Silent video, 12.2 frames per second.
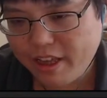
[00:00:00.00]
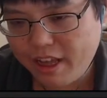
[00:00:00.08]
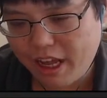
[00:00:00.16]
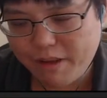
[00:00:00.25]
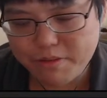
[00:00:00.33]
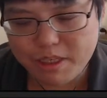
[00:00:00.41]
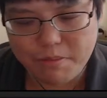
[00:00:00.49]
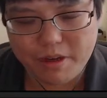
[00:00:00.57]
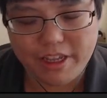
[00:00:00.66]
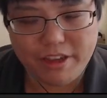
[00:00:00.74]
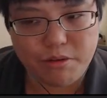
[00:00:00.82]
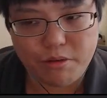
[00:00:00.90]
I'm
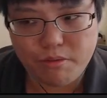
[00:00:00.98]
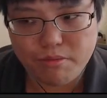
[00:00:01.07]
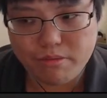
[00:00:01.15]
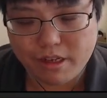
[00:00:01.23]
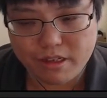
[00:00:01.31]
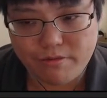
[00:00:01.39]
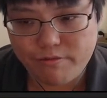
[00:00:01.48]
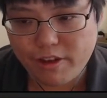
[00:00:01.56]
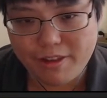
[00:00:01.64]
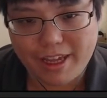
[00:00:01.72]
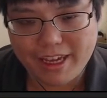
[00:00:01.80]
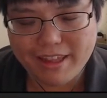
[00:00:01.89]
somebody who doesn't
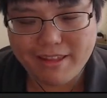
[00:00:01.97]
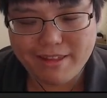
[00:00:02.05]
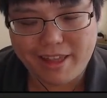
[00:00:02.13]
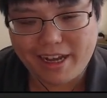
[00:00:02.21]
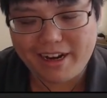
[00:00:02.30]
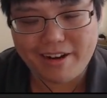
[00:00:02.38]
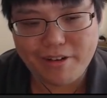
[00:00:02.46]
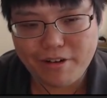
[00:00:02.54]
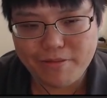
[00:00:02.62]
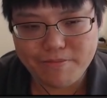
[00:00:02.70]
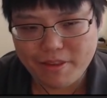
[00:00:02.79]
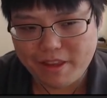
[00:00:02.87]
feel like that at
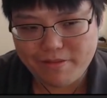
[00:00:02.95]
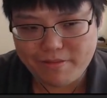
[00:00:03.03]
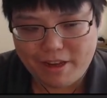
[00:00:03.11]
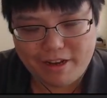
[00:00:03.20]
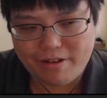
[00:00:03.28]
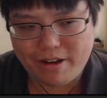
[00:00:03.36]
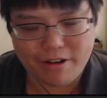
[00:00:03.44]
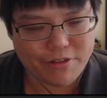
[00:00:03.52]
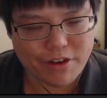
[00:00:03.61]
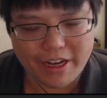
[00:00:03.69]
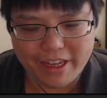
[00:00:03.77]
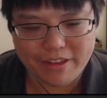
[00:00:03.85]
all. I don't
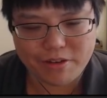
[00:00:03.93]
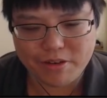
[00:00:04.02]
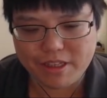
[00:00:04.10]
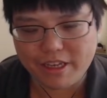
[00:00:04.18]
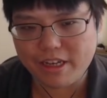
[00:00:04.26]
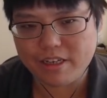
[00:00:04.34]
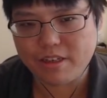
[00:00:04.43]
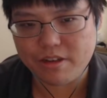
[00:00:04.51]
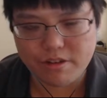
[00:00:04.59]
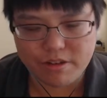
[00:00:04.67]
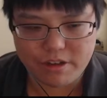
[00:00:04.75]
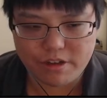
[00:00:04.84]
feel any of those things.
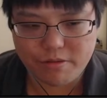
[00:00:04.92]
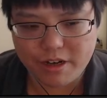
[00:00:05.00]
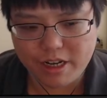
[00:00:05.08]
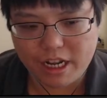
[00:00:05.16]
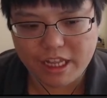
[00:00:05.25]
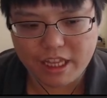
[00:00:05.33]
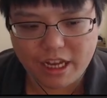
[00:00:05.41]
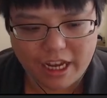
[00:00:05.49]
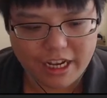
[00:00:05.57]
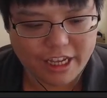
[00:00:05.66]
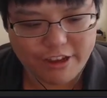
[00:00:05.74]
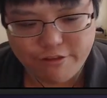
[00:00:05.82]
So, you know what? I thought
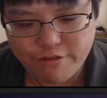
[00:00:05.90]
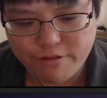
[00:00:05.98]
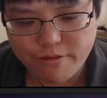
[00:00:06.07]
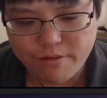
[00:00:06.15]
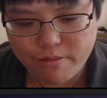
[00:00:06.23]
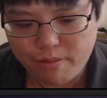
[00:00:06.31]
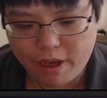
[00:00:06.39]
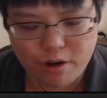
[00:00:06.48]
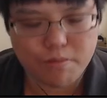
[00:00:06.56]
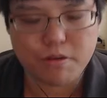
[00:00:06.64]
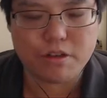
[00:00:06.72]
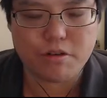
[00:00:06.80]
I'd give my
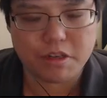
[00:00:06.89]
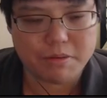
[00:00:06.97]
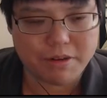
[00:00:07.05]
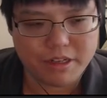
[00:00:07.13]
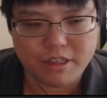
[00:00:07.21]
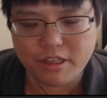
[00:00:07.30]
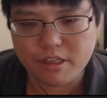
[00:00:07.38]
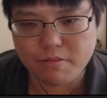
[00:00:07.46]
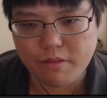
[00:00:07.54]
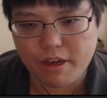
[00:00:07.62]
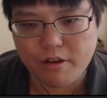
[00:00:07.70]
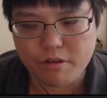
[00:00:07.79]
own personal experiences,
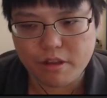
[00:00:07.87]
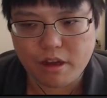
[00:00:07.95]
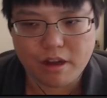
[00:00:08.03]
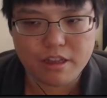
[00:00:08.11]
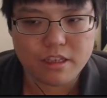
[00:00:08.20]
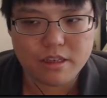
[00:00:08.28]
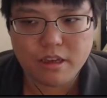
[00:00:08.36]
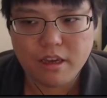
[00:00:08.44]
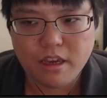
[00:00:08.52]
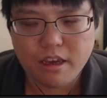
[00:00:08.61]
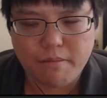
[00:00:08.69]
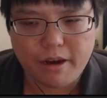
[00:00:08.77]
my own thoughts,
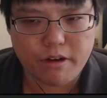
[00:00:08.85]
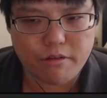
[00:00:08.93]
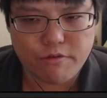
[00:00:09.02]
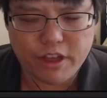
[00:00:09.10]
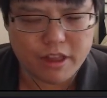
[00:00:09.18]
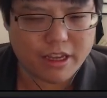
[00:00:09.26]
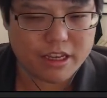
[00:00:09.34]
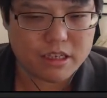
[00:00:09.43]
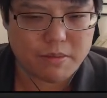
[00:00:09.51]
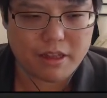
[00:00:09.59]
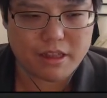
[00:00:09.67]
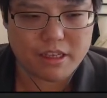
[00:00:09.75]
my own feelings
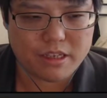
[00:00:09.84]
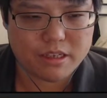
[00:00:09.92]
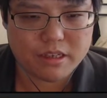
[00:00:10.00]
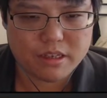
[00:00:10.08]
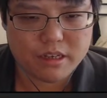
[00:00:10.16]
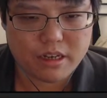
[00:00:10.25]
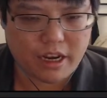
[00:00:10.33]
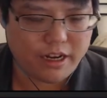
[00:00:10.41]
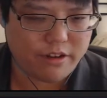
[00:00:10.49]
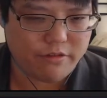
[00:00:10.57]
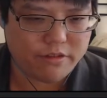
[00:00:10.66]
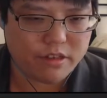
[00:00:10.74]
about this kind
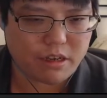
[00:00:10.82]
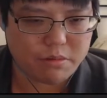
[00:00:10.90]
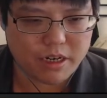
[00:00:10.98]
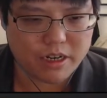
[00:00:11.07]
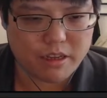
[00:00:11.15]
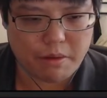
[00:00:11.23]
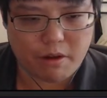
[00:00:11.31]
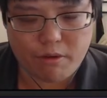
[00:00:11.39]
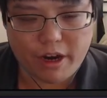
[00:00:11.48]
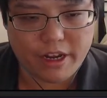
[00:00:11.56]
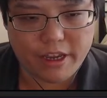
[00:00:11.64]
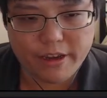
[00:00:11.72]
of subject about
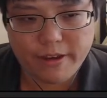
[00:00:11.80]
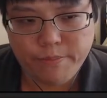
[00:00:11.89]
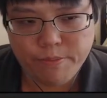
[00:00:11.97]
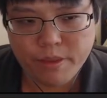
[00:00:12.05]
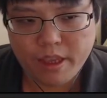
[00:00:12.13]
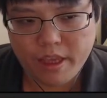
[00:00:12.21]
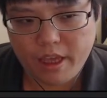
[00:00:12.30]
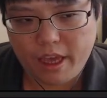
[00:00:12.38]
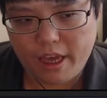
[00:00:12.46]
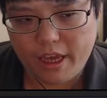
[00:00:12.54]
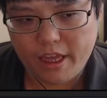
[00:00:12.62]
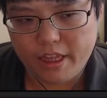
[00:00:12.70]
writing
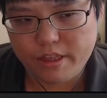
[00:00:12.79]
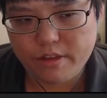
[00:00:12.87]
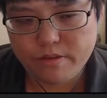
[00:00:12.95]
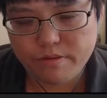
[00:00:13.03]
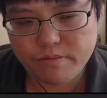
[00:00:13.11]
and